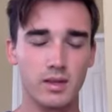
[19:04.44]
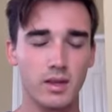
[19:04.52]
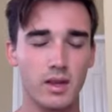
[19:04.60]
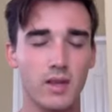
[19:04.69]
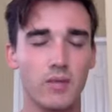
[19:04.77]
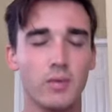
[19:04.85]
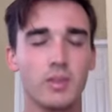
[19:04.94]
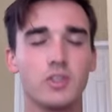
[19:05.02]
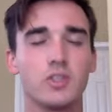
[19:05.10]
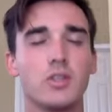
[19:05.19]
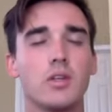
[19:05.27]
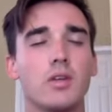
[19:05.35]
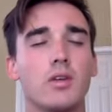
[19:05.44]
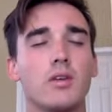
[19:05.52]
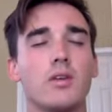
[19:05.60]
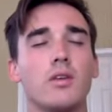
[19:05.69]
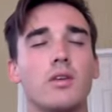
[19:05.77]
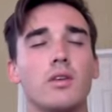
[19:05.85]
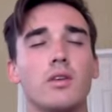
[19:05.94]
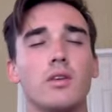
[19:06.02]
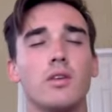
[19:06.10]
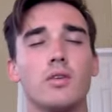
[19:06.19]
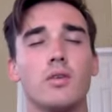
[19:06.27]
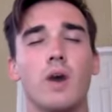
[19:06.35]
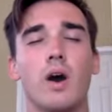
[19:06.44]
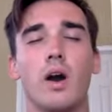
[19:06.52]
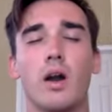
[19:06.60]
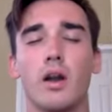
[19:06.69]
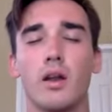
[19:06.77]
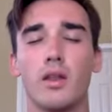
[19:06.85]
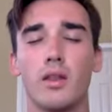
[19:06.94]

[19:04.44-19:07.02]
in which you are